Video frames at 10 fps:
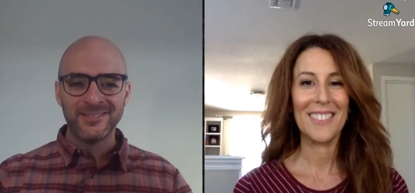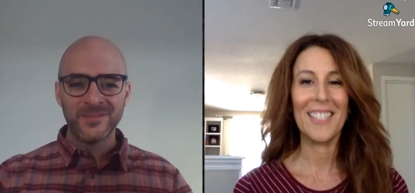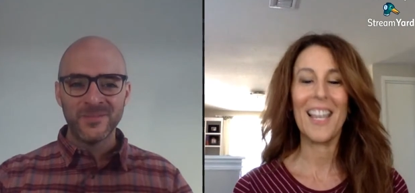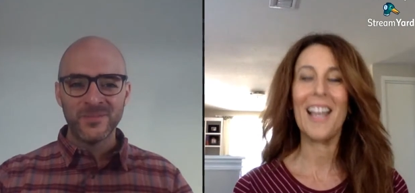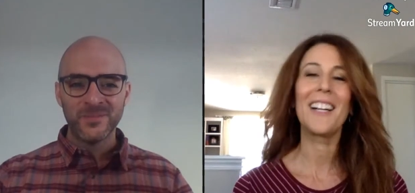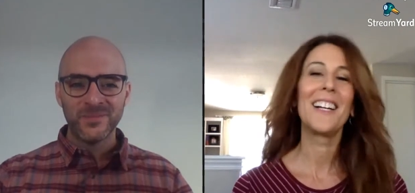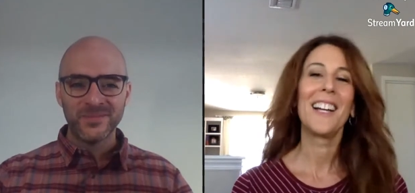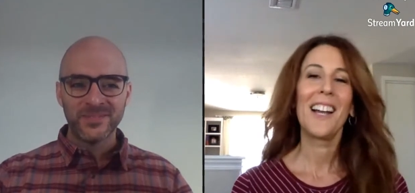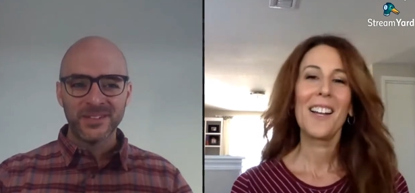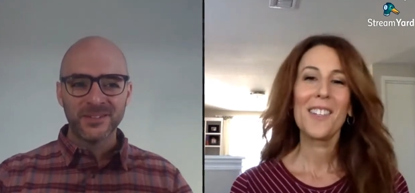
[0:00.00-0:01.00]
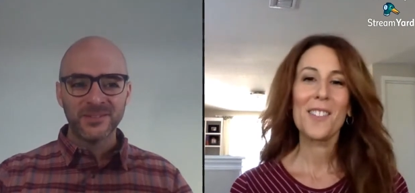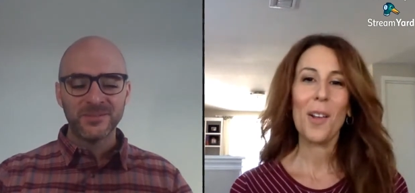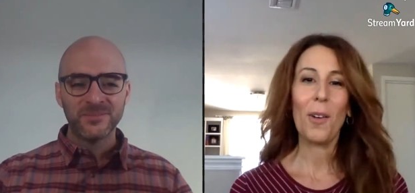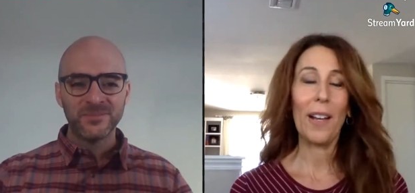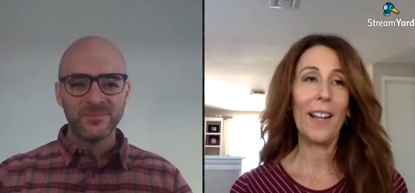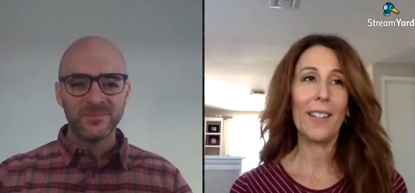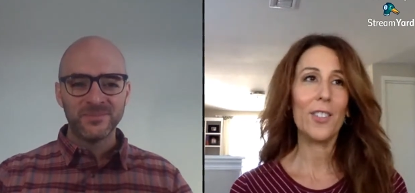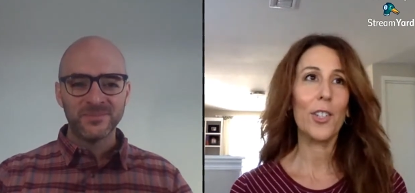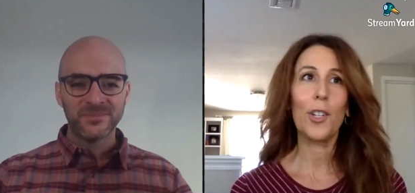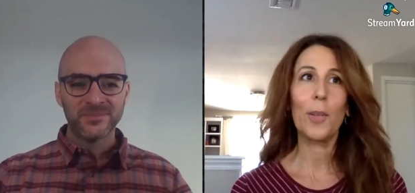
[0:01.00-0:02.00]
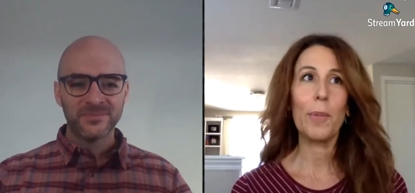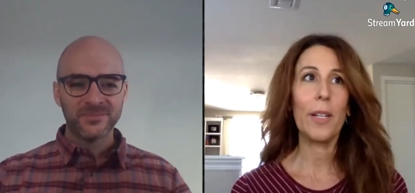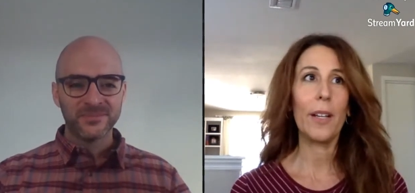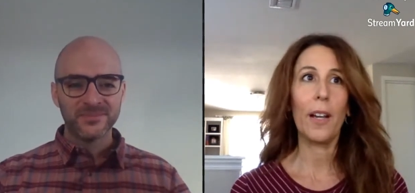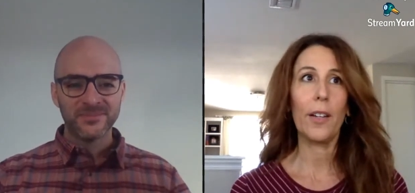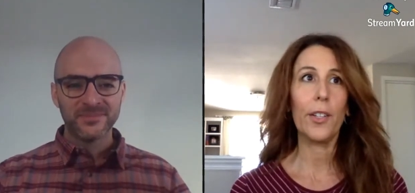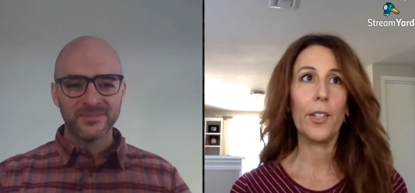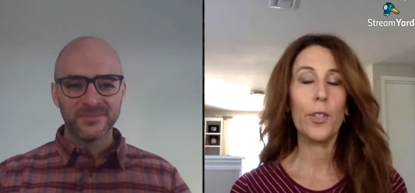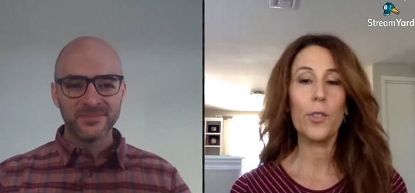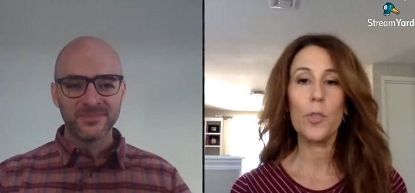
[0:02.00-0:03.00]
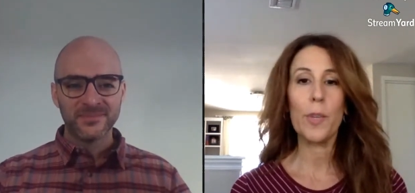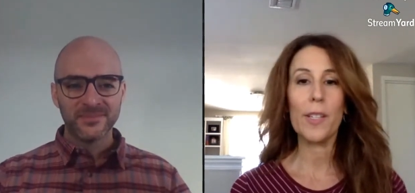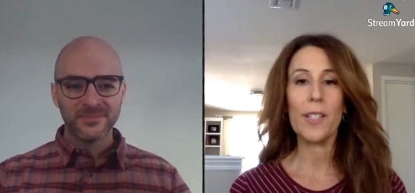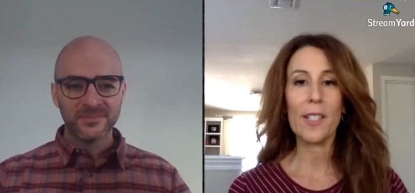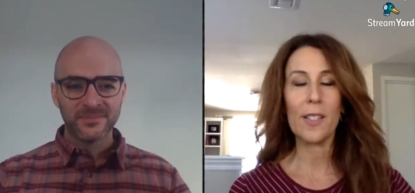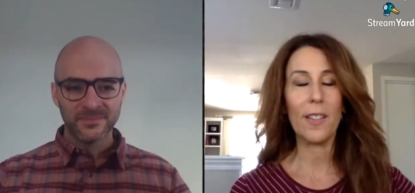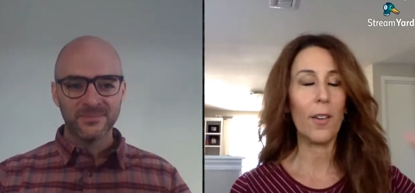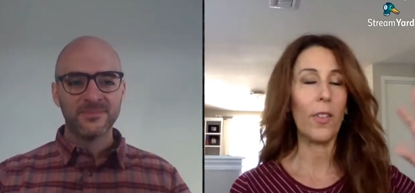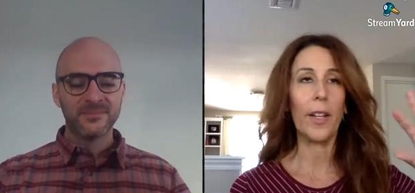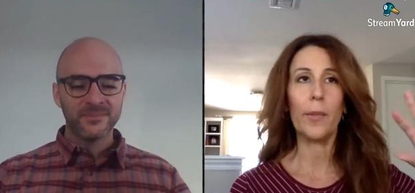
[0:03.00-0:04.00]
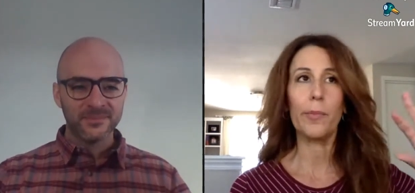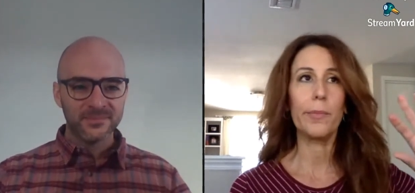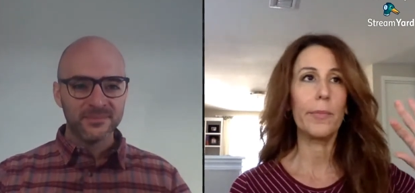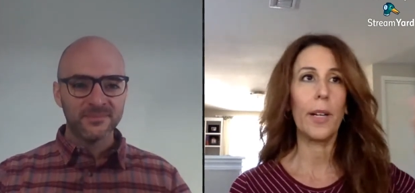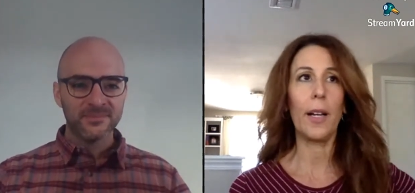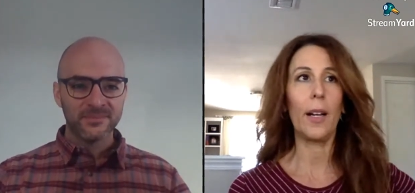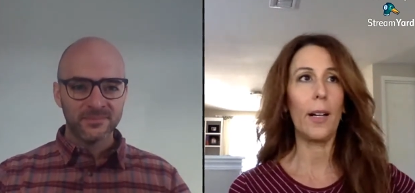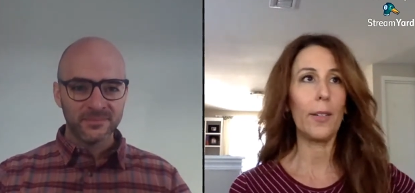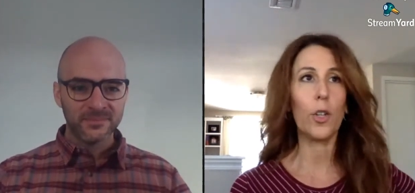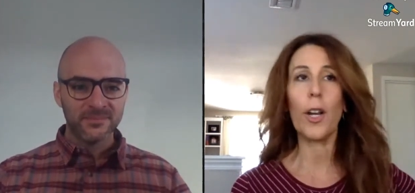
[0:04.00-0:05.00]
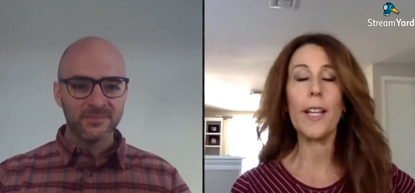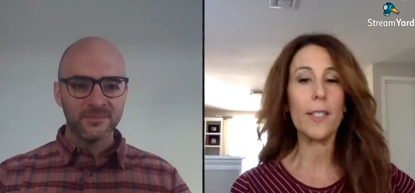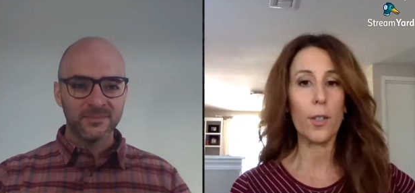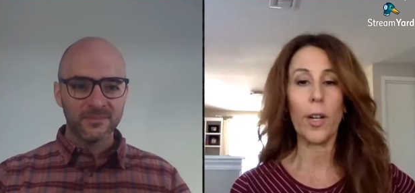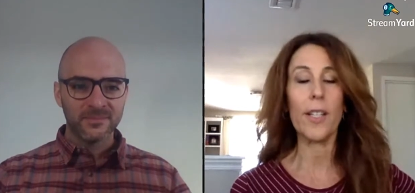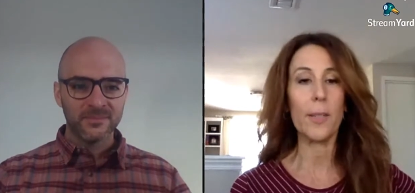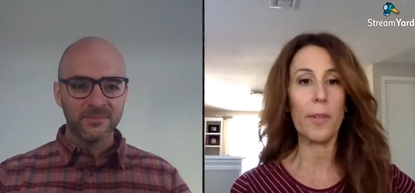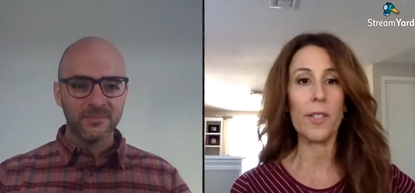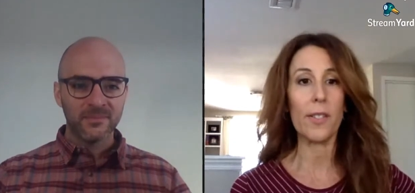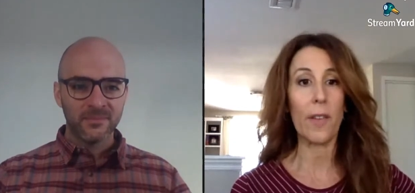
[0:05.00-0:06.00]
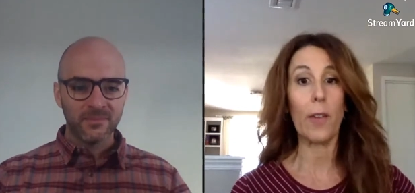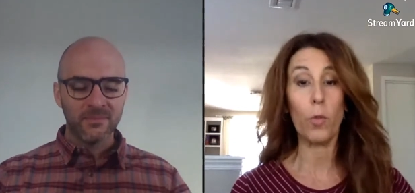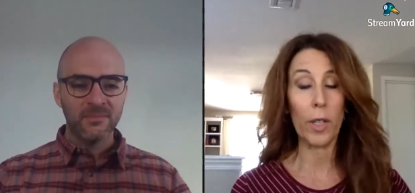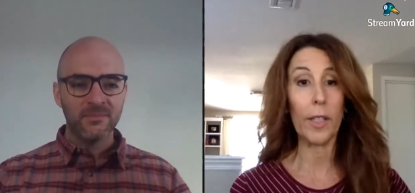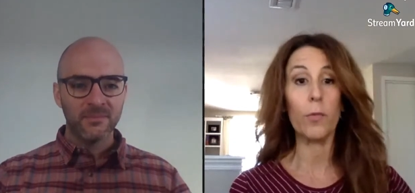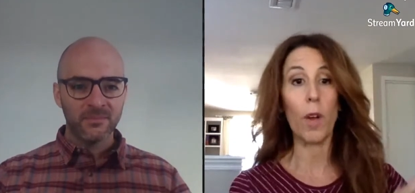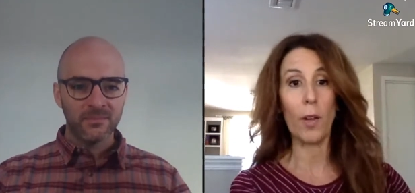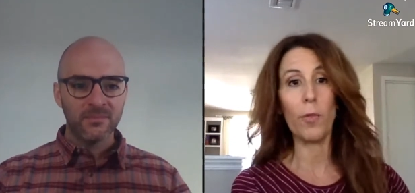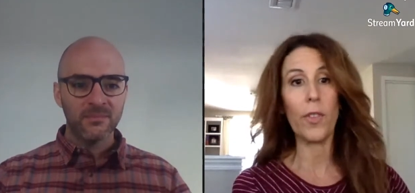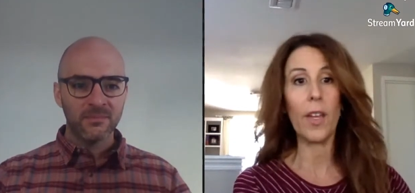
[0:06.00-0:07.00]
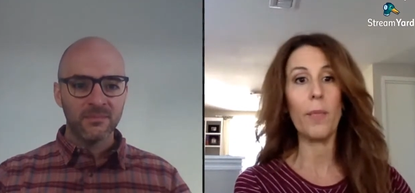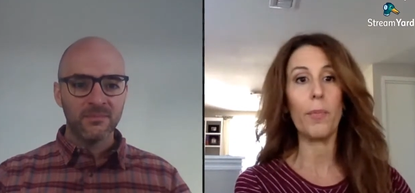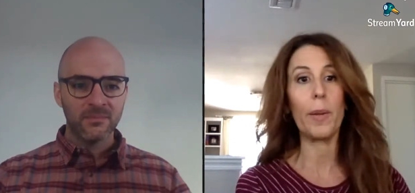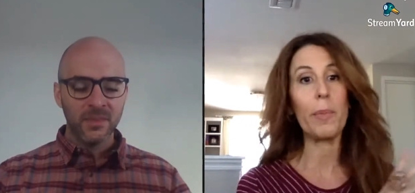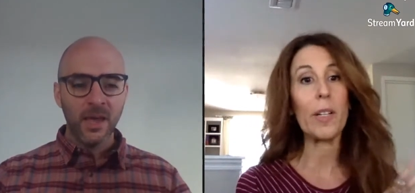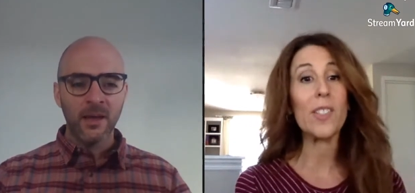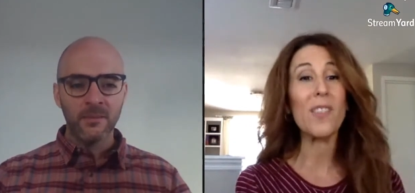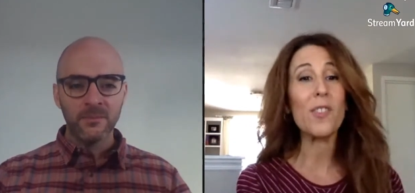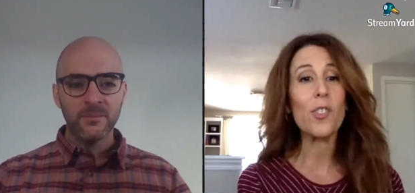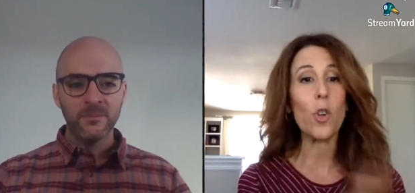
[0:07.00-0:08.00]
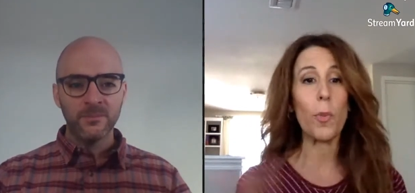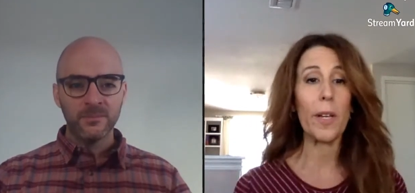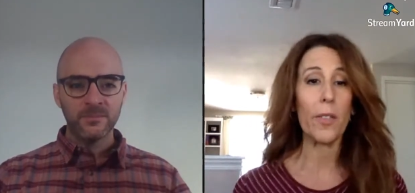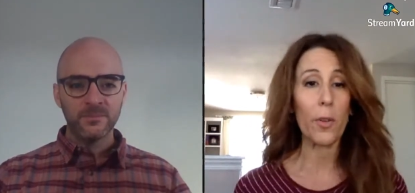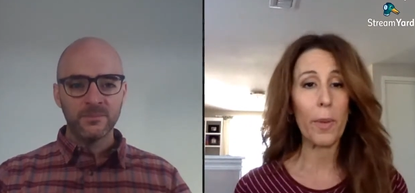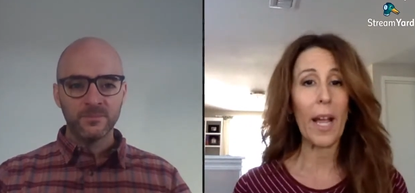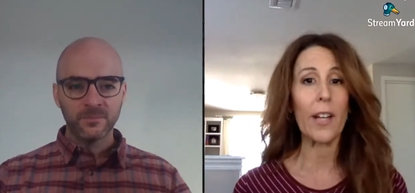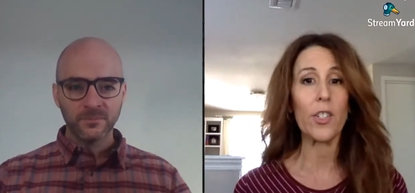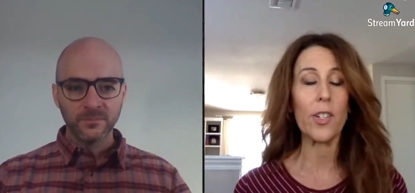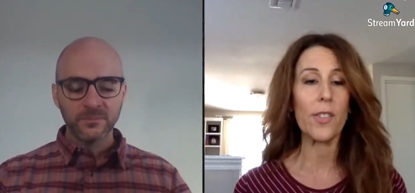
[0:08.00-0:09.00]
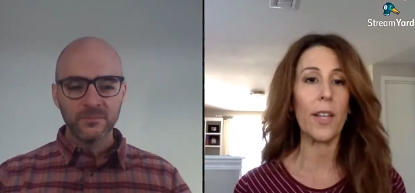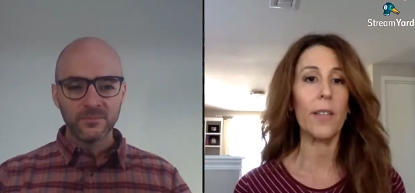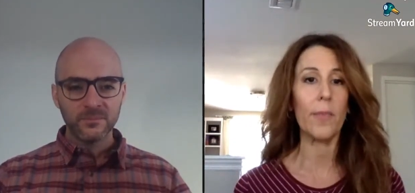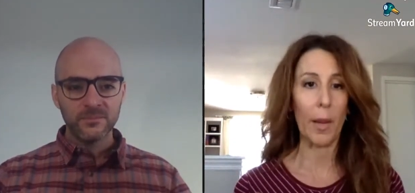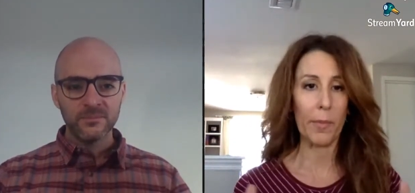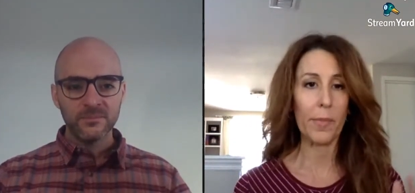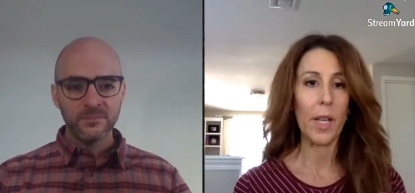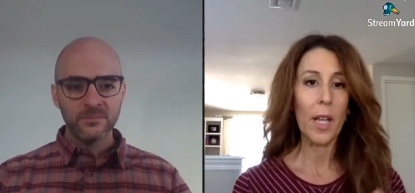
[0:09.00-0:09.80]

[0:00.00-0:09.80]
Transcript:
Speaker 1: Yeah. So, and actually, it could be a huge business, you know, like a, a crazy, crazy business. if I really run with it. But because yeah. I have so many other passions, I, I'm